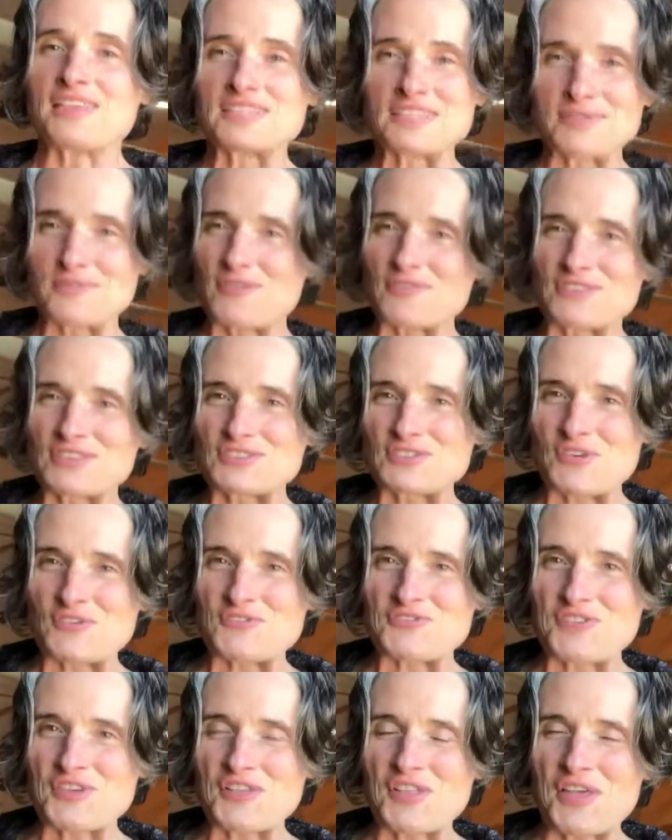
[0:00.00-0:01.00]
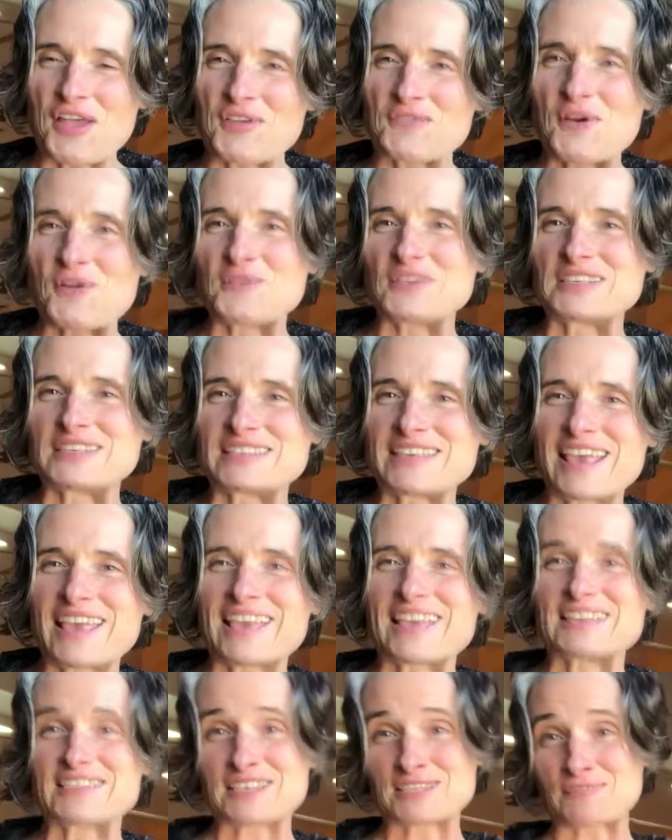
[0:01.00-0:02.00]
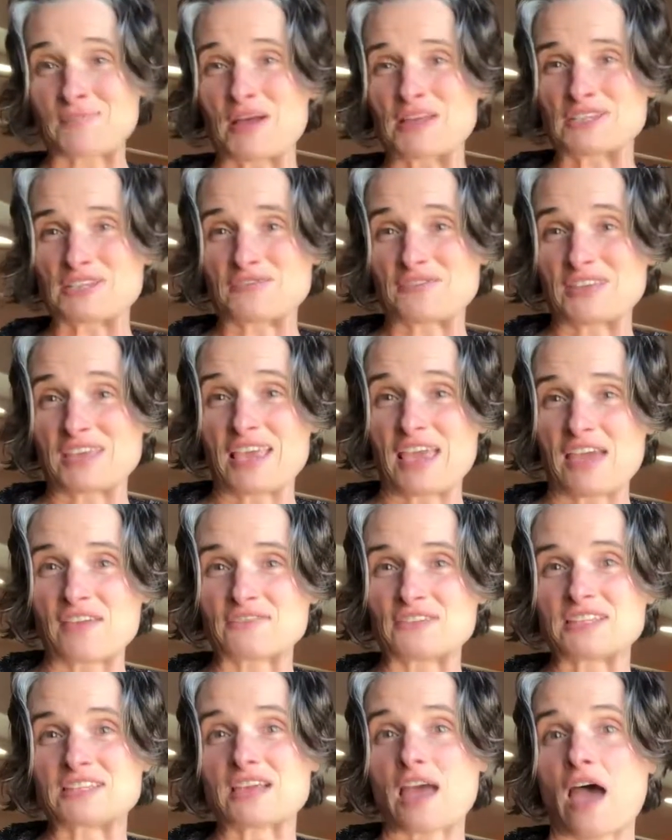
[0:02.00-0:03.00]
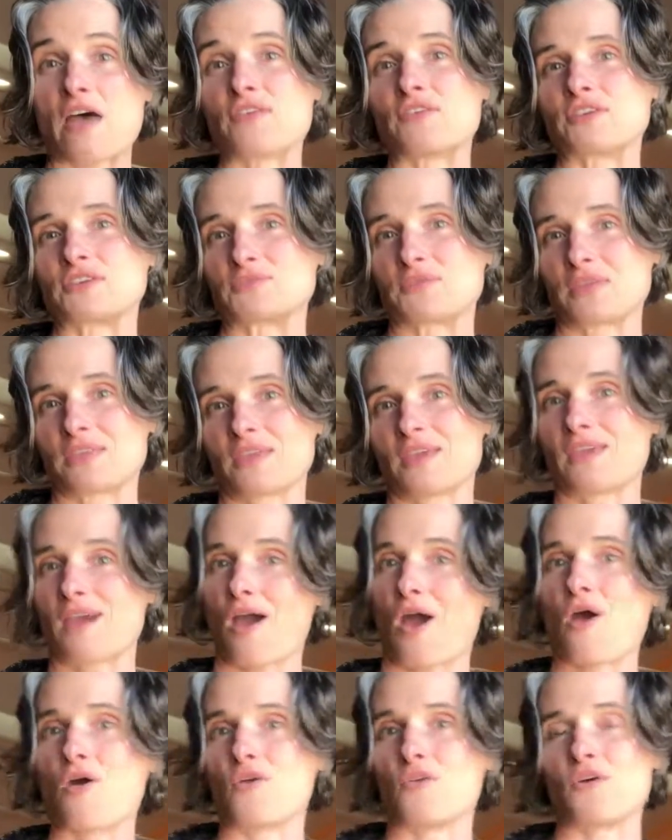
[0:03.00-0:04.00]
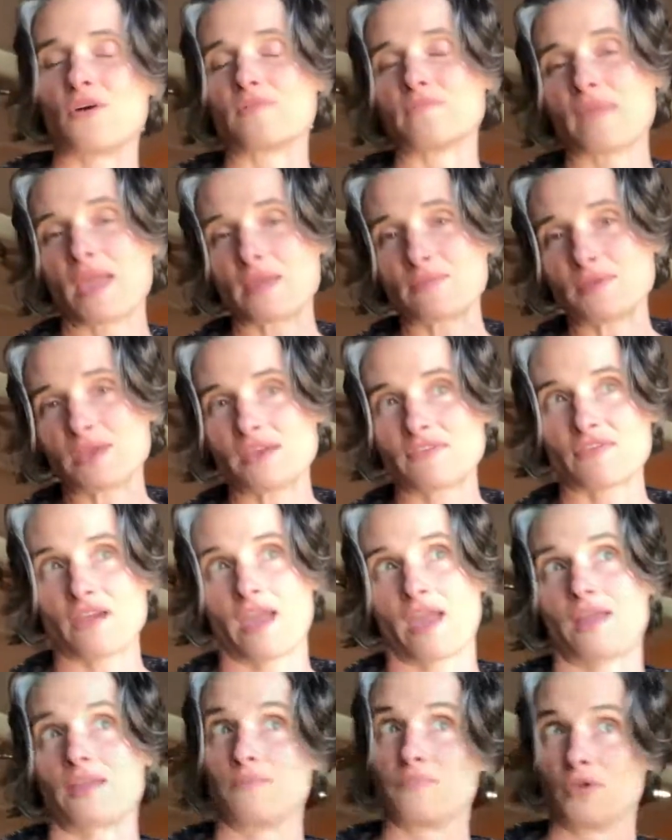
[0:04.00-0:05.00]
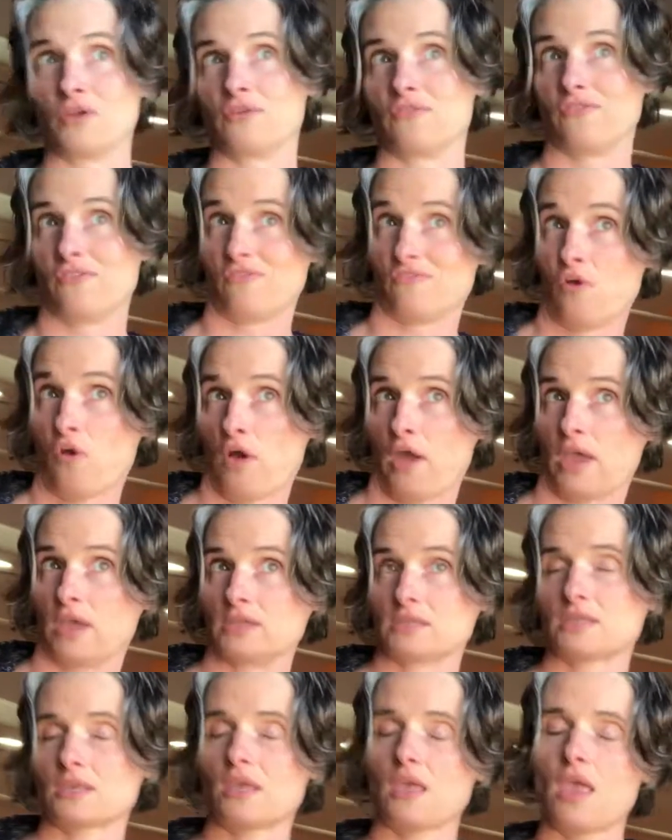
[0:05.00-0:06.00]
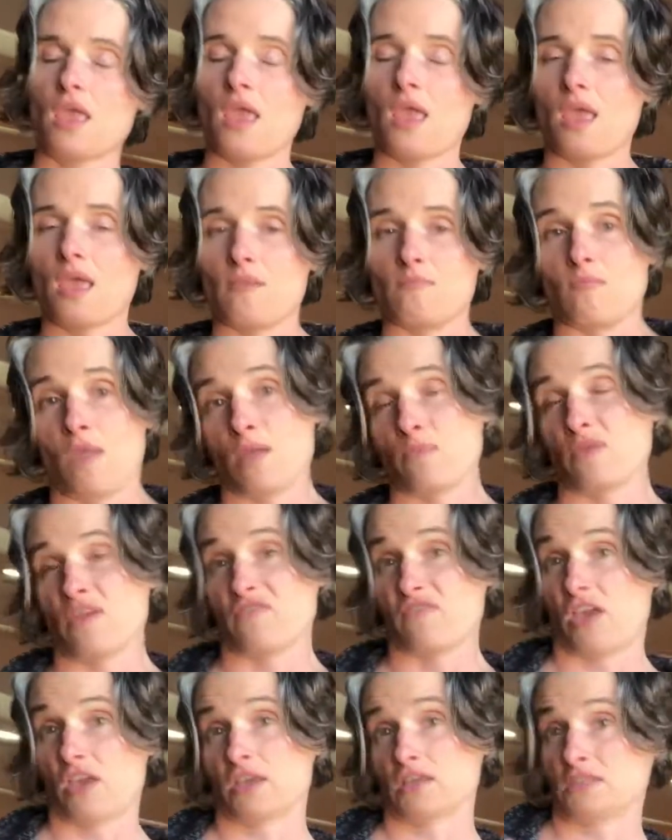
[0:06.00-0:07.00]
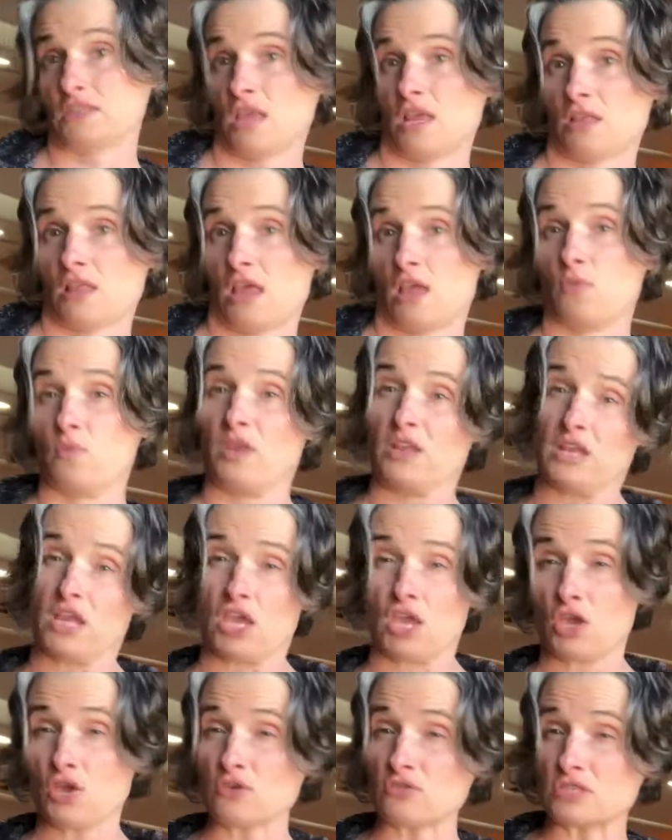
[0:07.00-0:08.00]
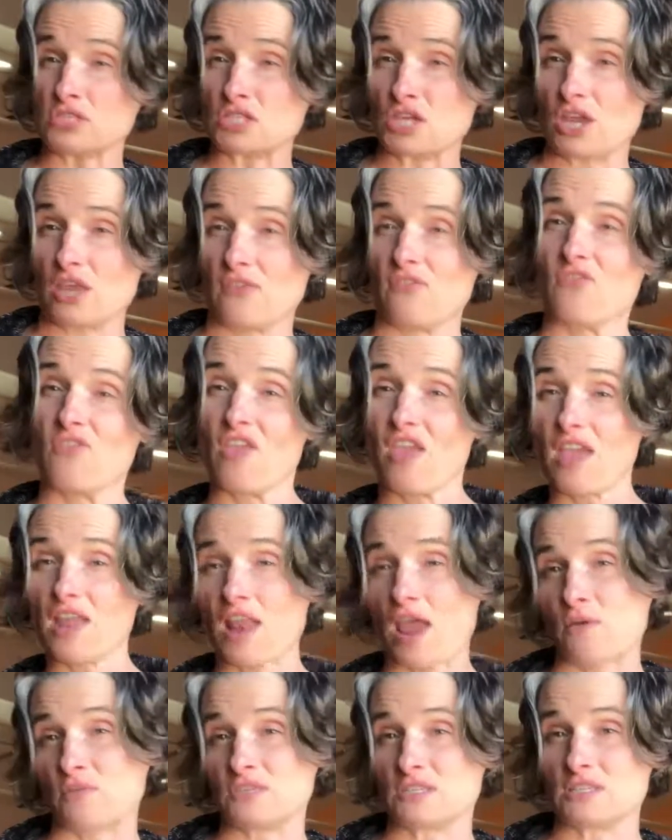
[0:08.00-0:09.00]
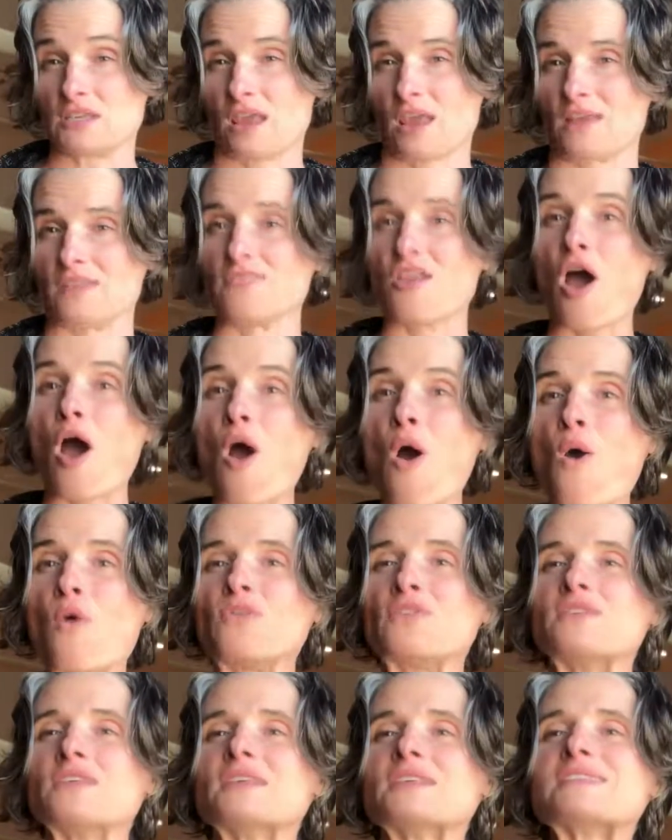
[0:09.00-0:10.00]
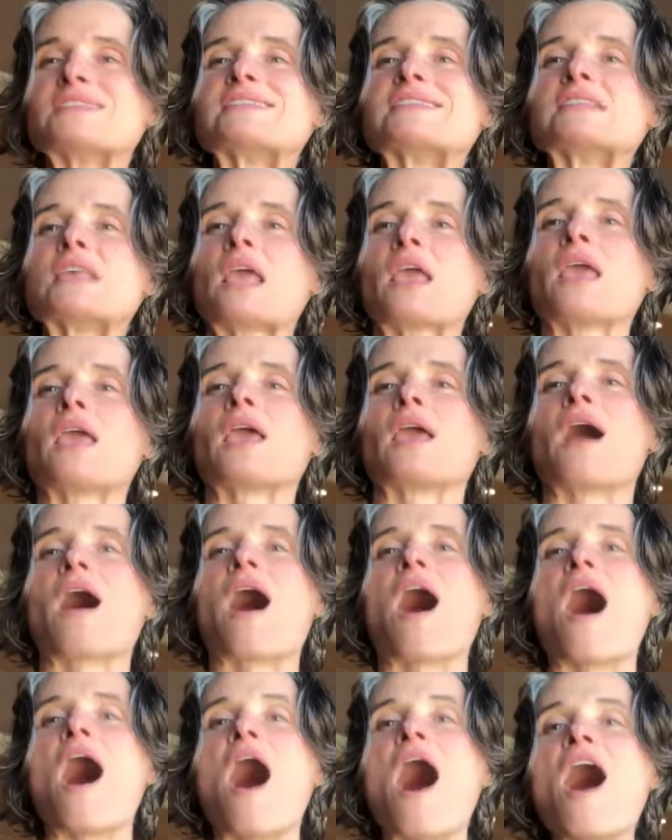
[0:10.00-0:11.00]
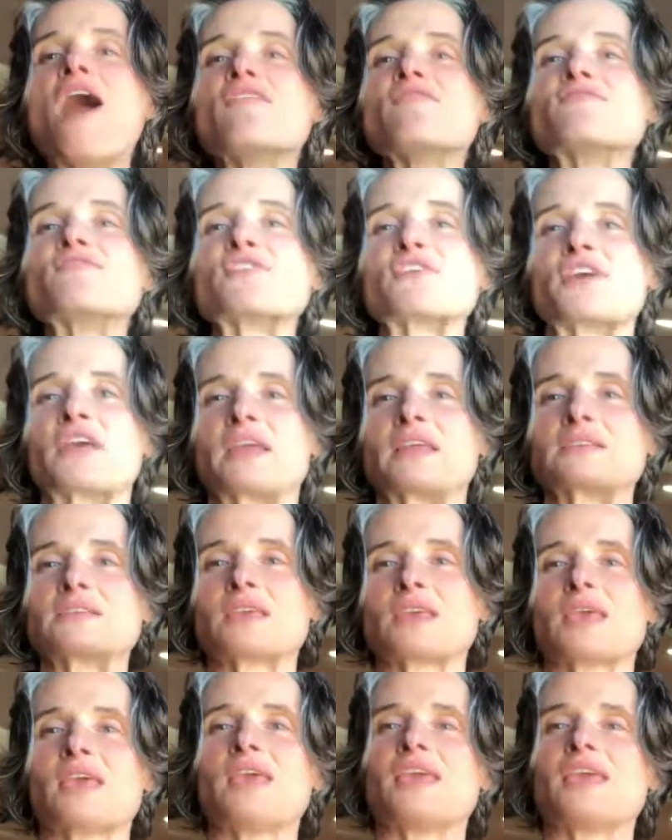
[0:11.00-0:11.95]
Some of us don't feel like what we sing is as much of a gift as others. We think, oh, well, maybe if I had a beautiful voice, maybe if I could sing like Whitney Houston, then I would sing. No, sing, offer it.